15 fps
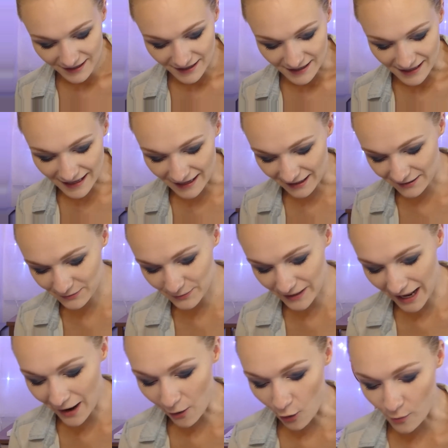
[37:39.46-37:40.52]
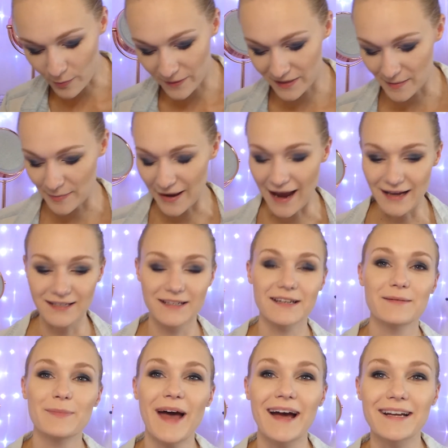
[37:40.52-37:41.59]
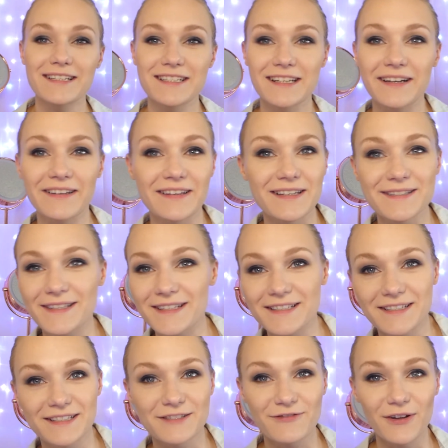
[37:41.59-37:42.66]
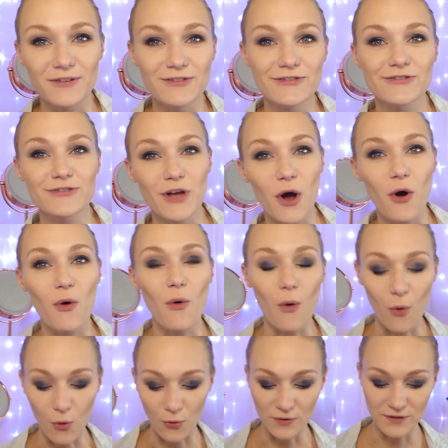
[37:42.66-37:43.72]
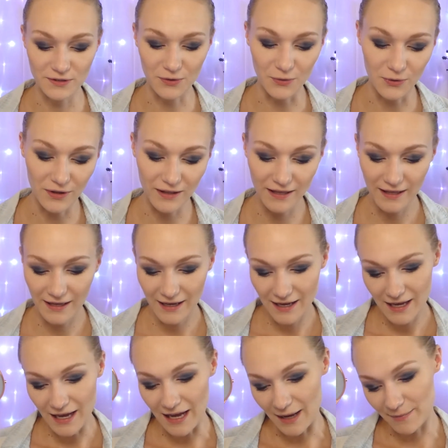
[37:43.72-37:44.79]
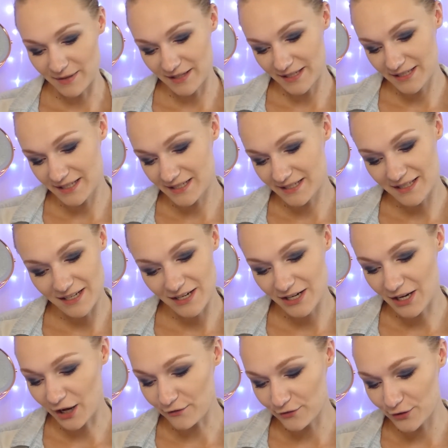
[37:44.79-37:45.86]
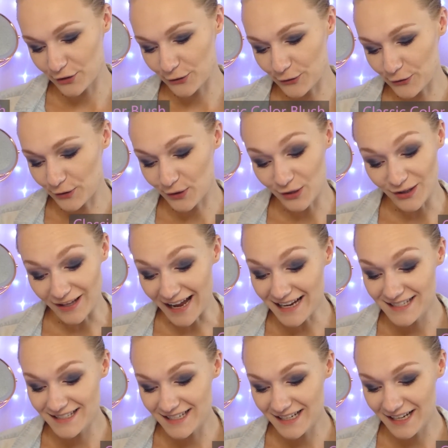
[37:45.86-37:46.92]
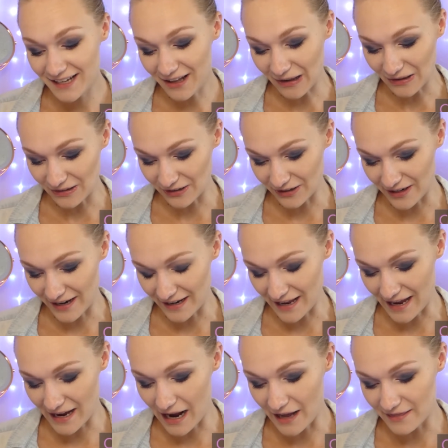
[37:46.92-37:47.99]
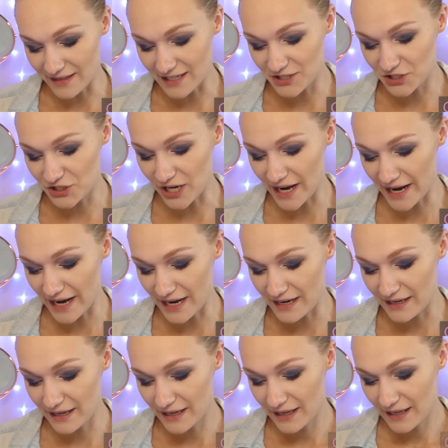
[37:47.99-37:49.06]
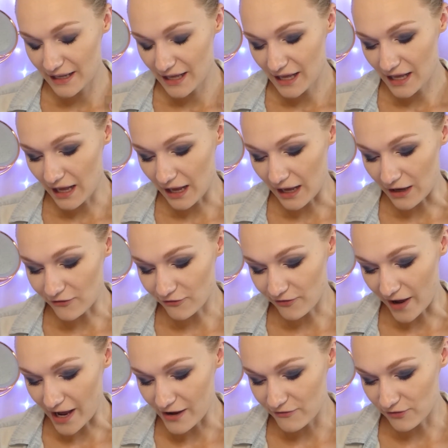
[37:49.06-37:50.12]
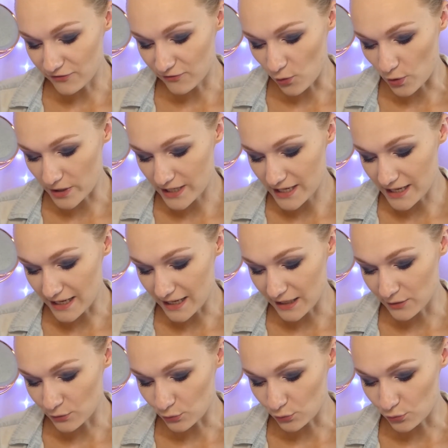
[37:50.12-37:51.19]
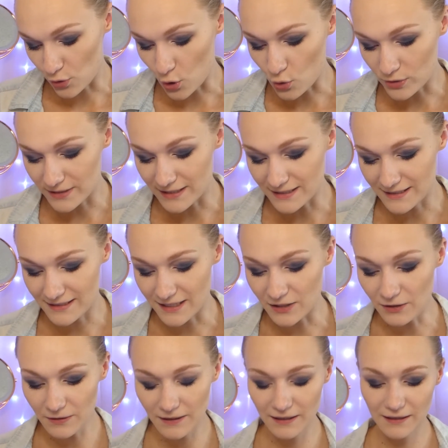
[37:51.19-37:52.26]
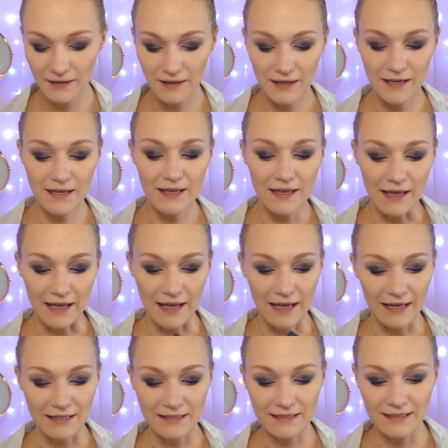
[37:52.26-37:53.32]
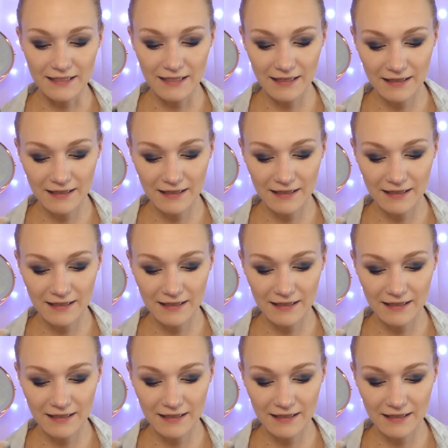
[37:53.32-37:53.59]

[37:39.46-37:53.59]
And when I opened the packaging on this just felt so old school. But this is their CoverGirl Classic Color, and I got the shade 540 in Rose Silk. And